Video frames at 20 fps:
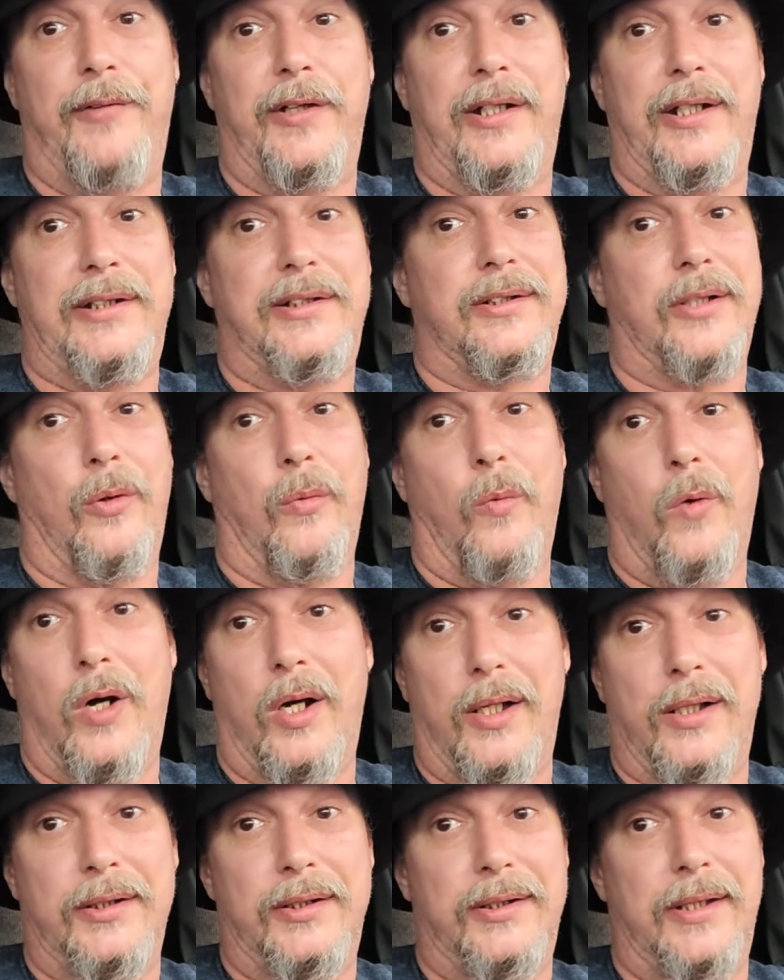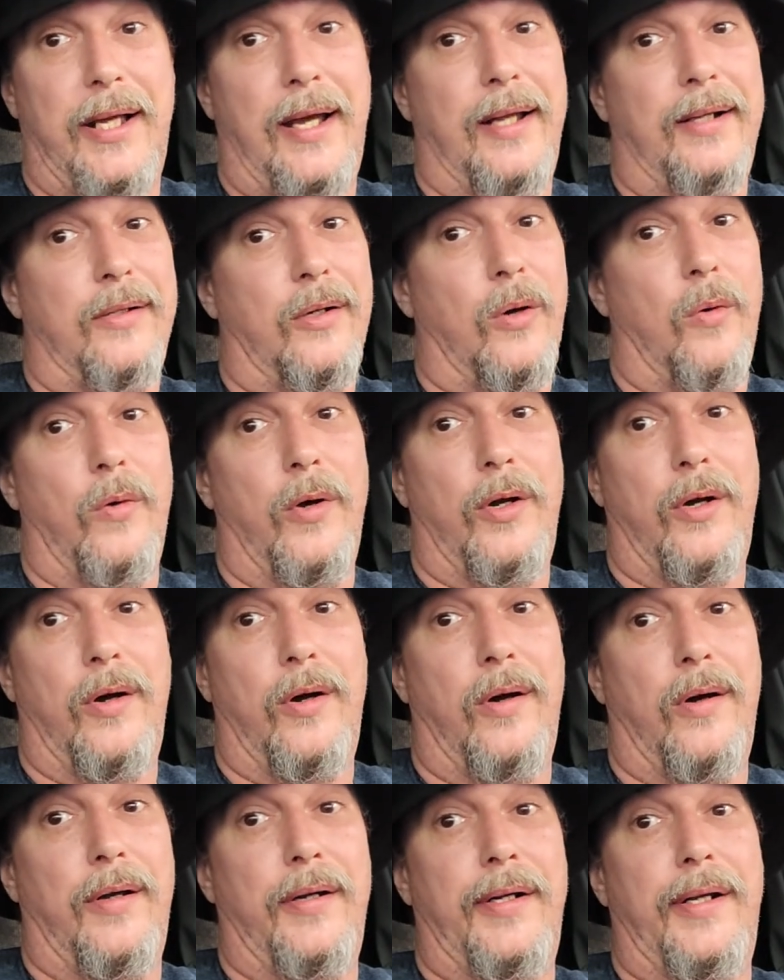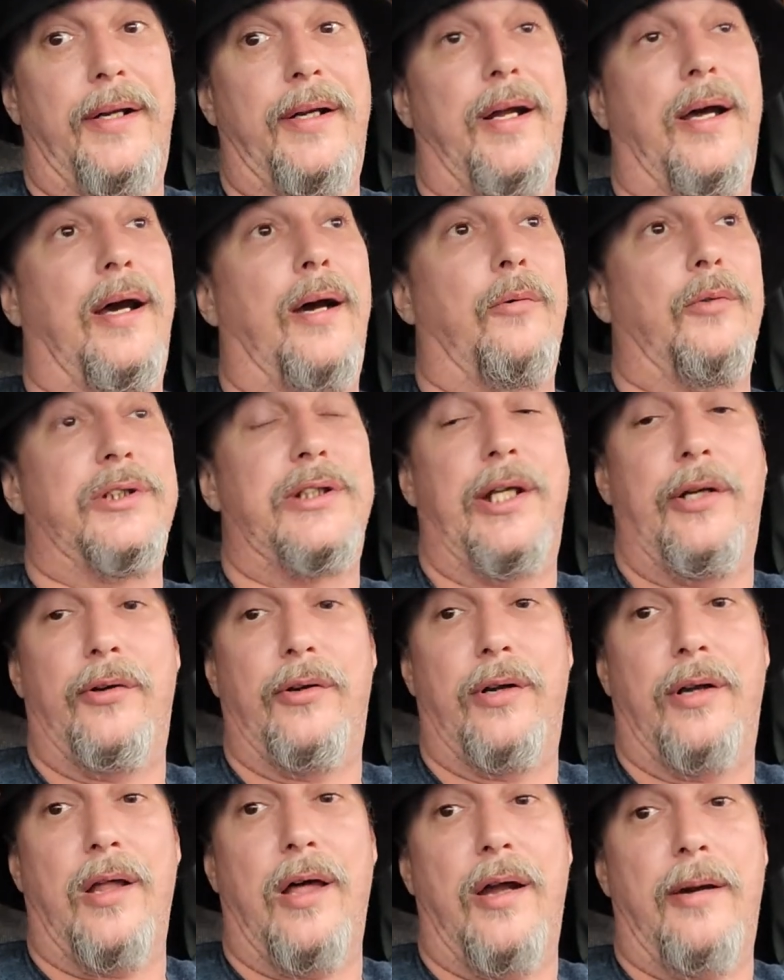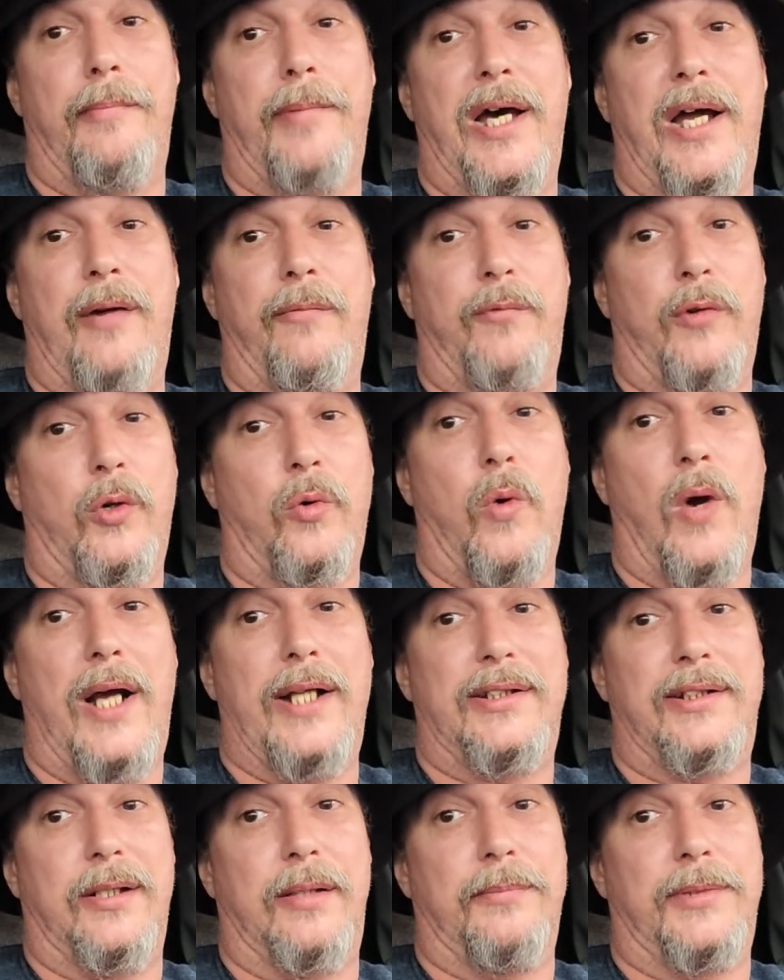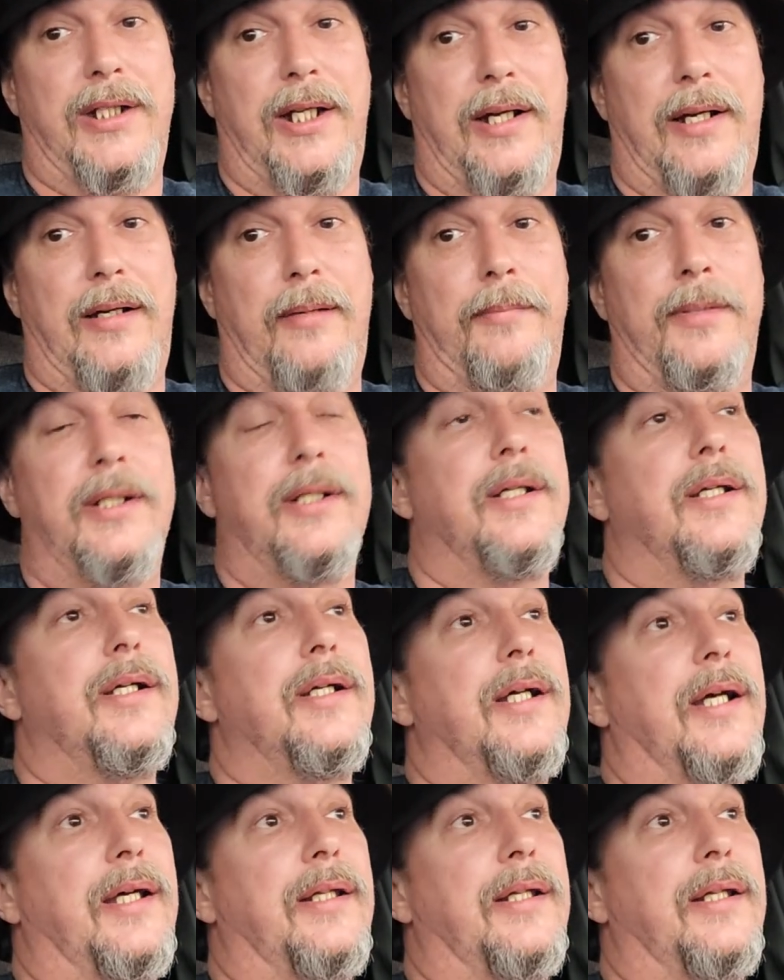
At least there was that going on, and I was hearing a lot about it for quite some time.